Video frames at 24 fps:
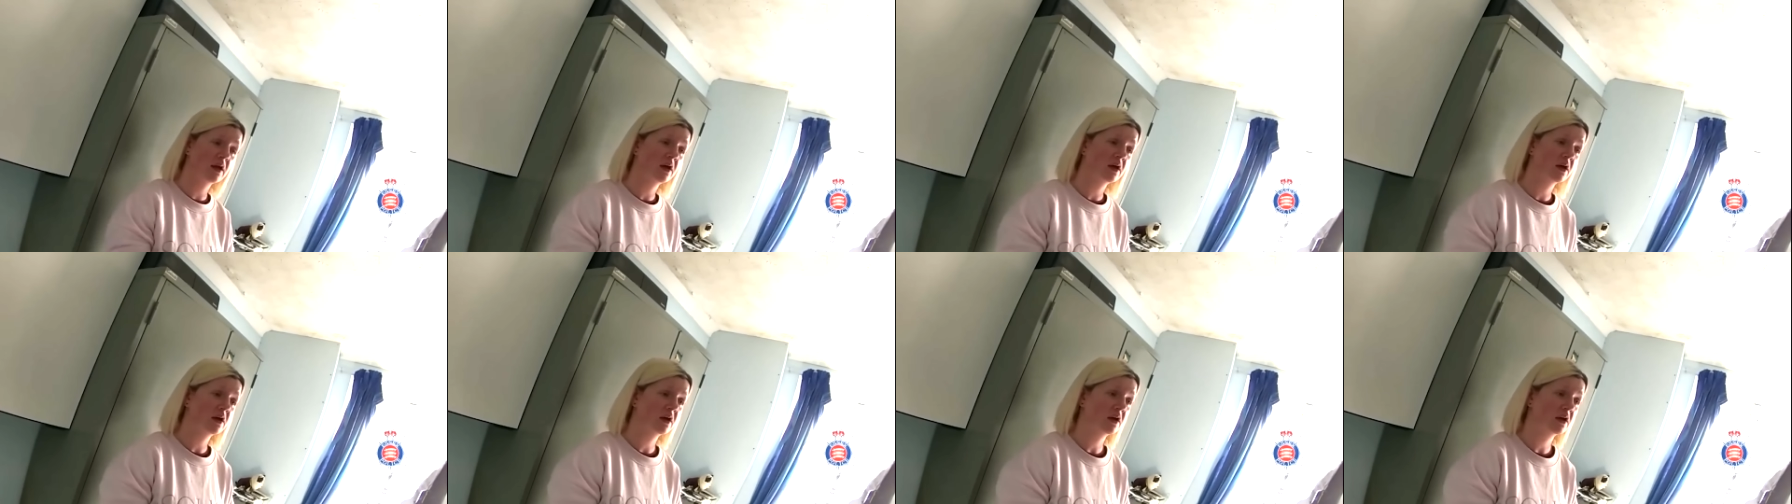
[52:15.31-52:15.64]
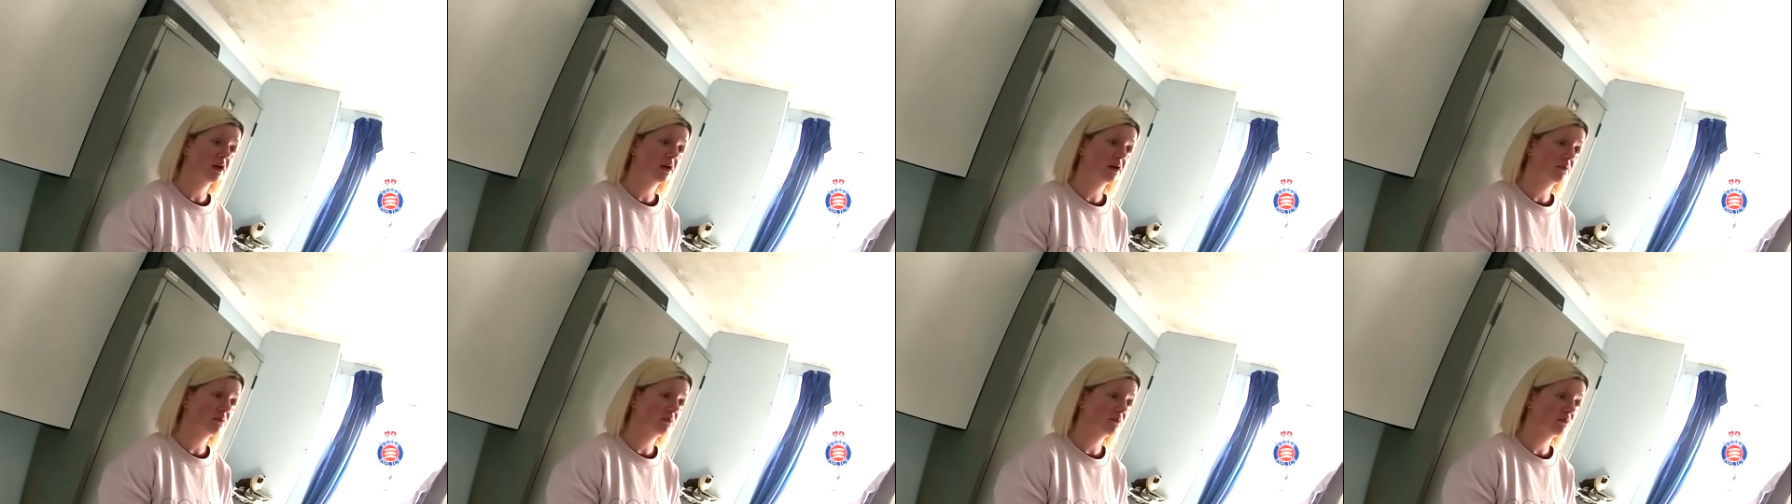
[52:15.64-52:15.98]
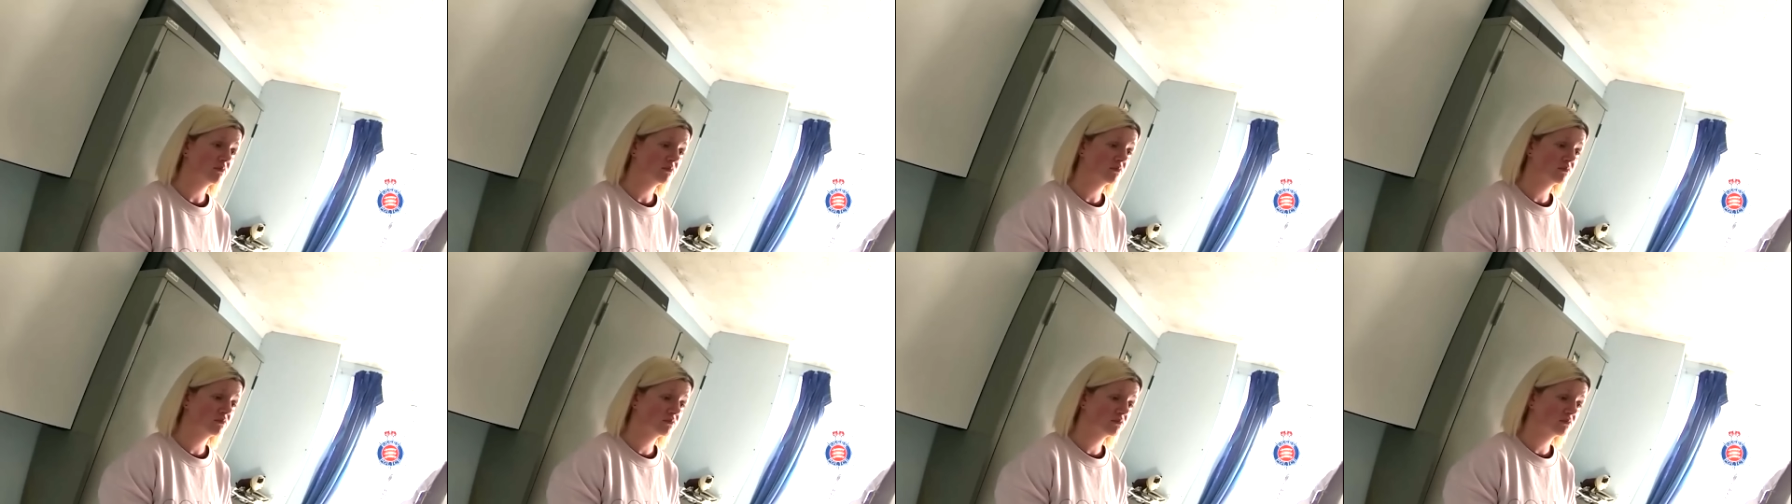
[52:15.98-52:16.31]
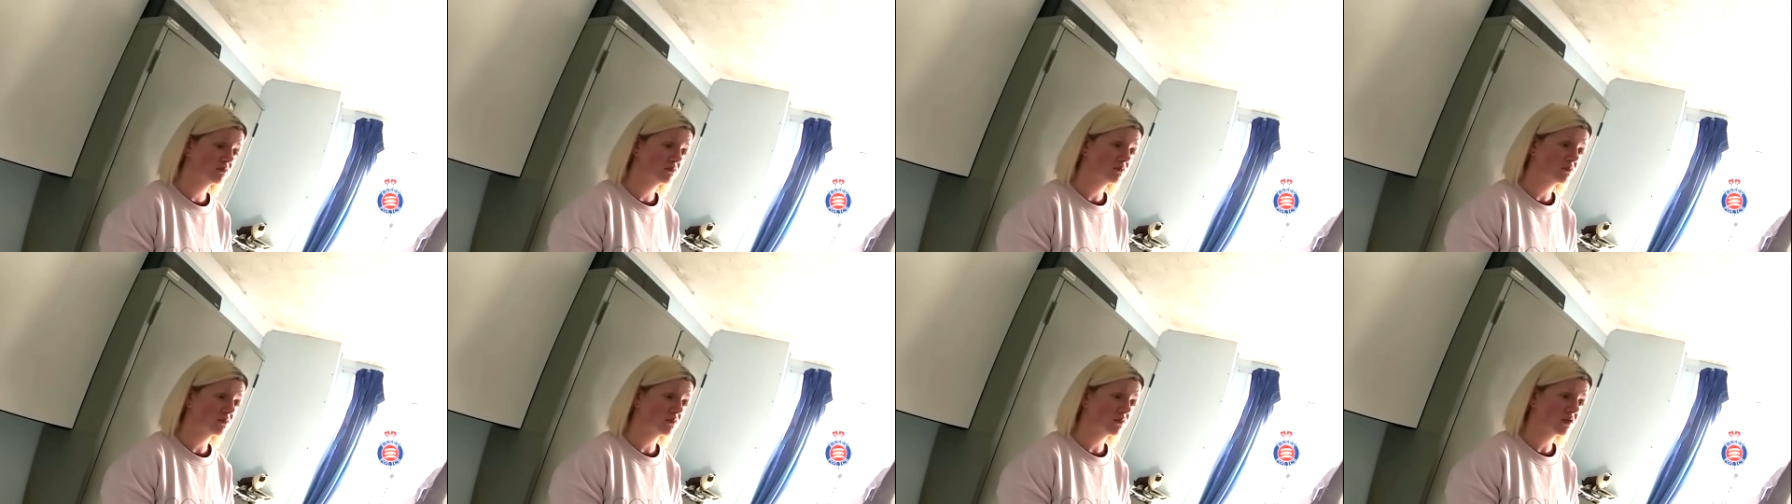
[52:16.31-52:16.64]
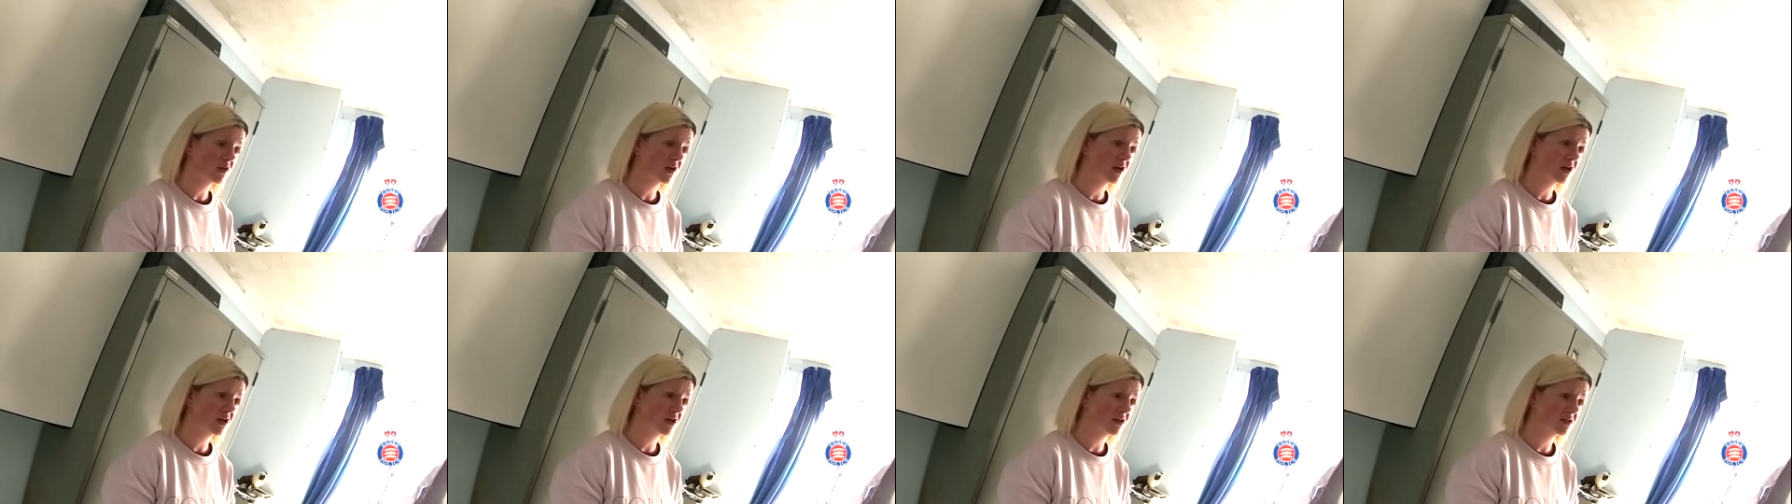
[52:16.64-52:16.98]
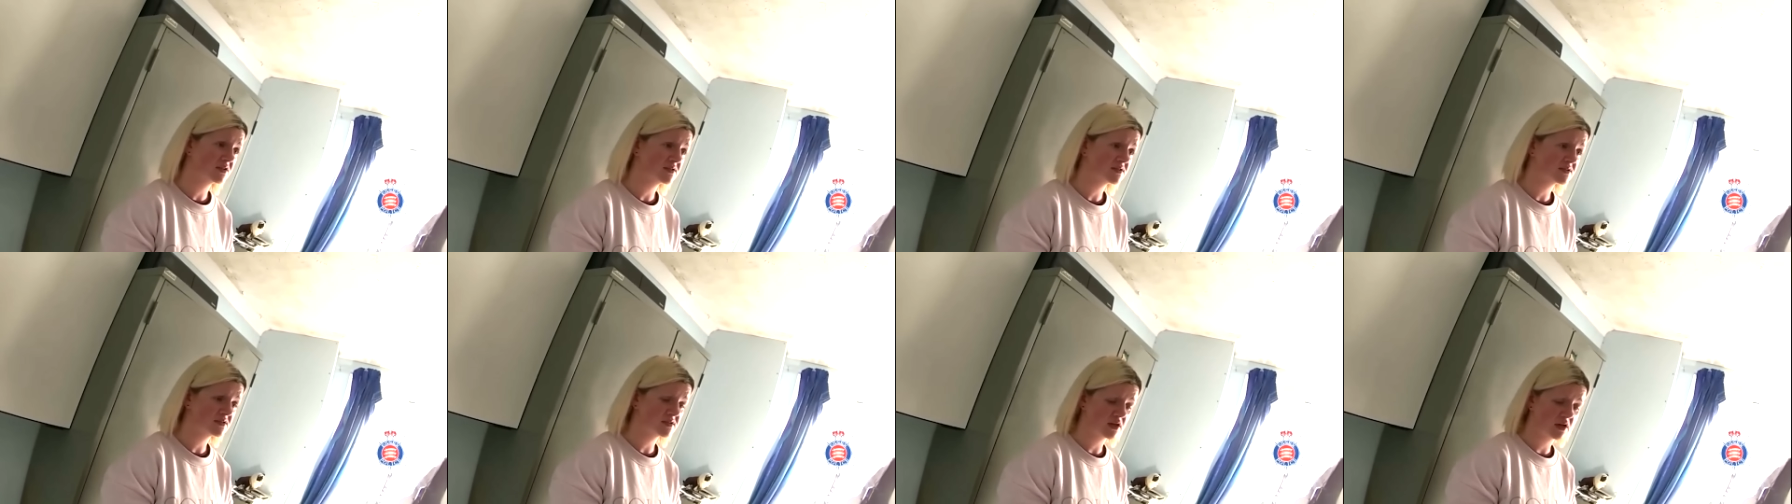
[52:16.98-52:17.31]
um,
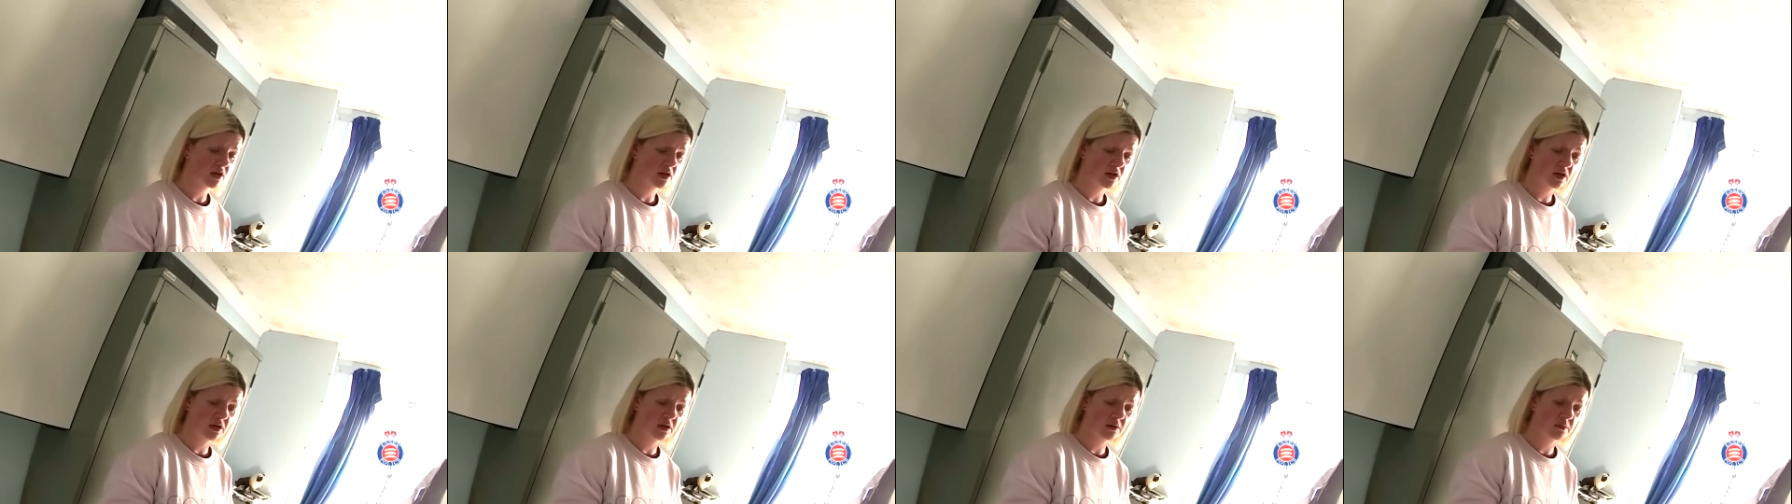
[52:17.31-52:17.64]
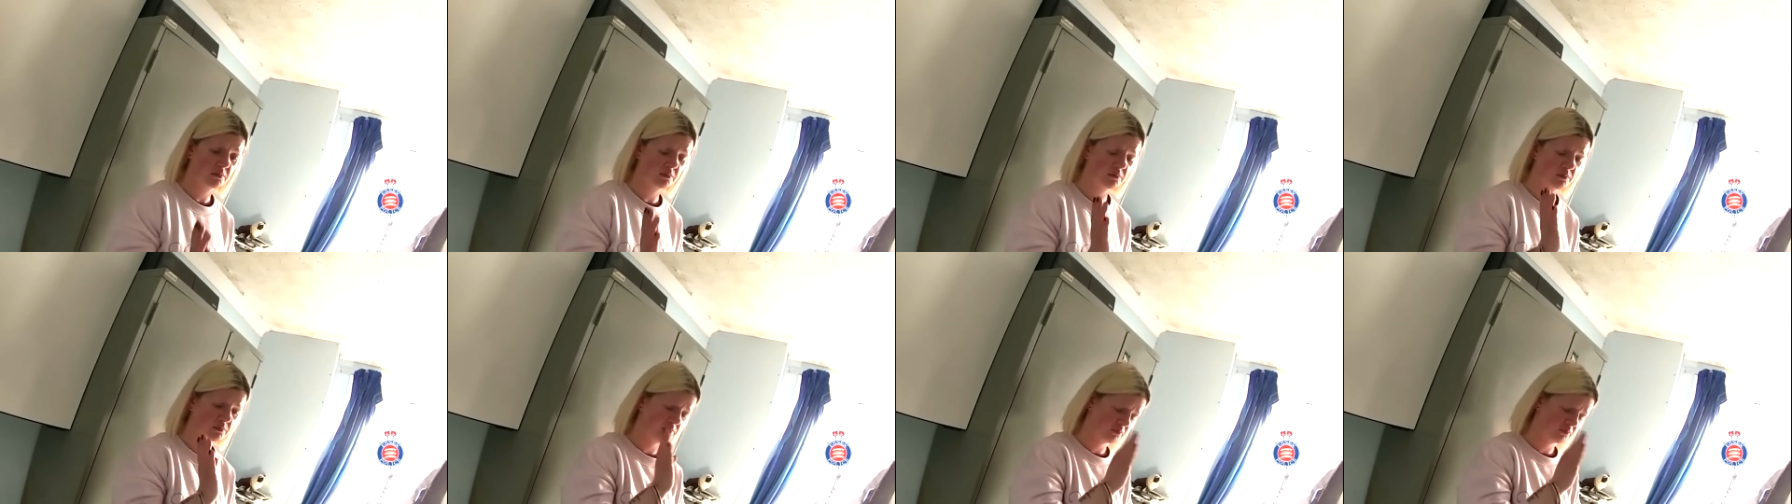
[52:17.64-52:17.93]
there's um,